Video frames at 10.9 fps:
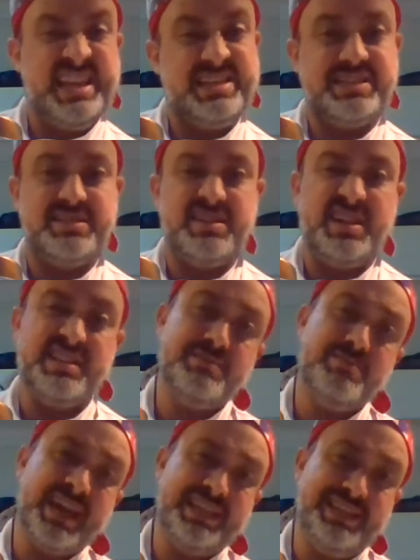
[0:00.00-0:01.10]
It's a
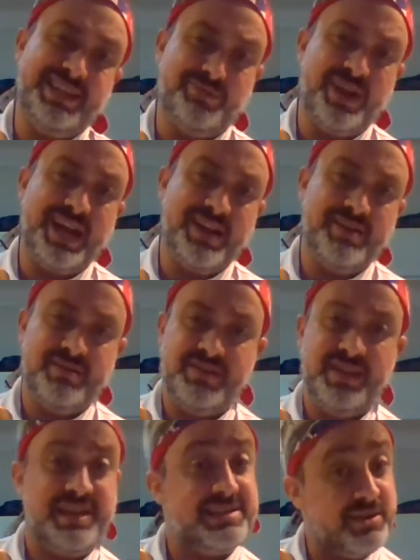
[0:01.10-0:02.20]
bacteria. It's a good
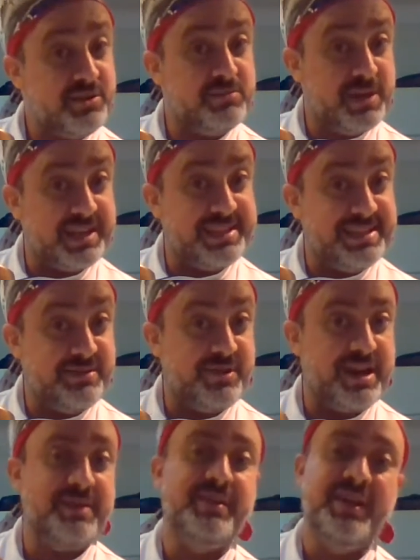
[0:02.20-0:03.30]
bacteria
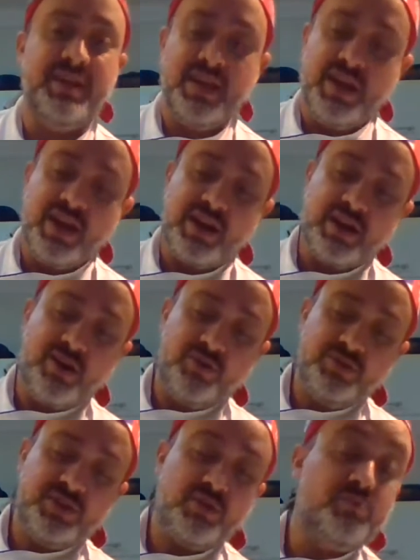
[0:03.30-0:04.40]
called kombucha.
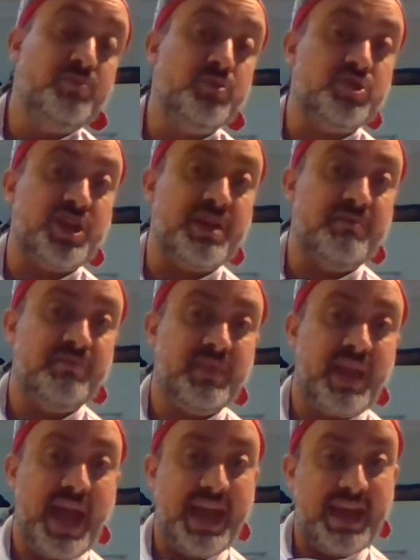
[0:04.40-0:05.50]
I have
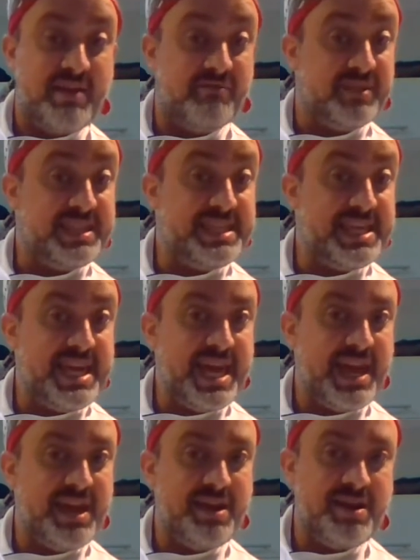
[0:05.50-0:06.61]
tea here
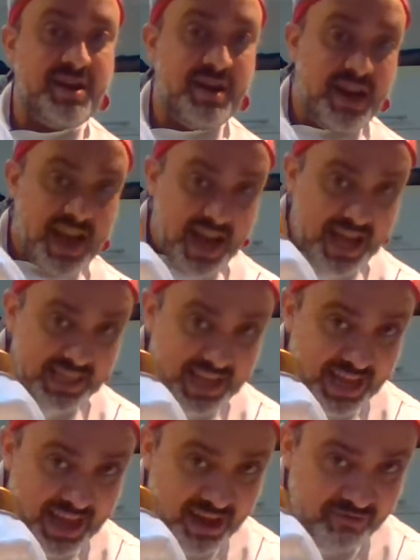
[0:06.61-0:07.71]
and I
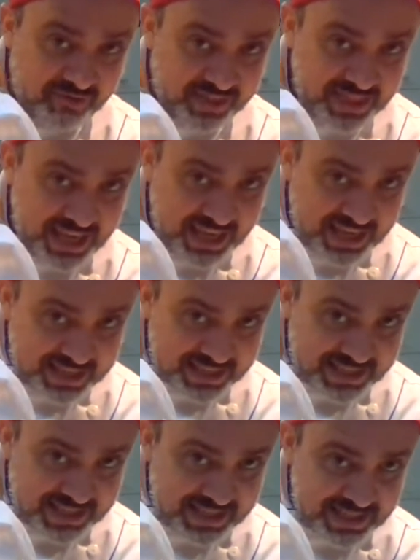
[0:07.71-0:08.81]
have
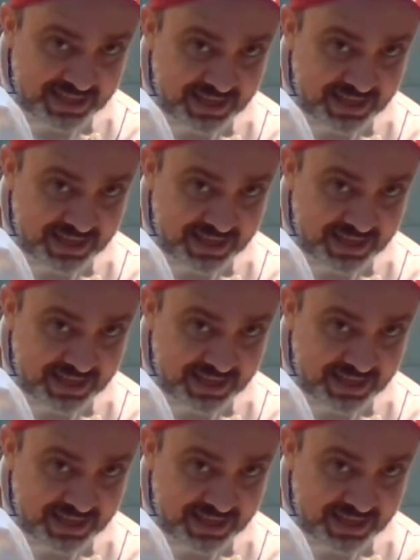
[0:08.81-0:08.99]
this.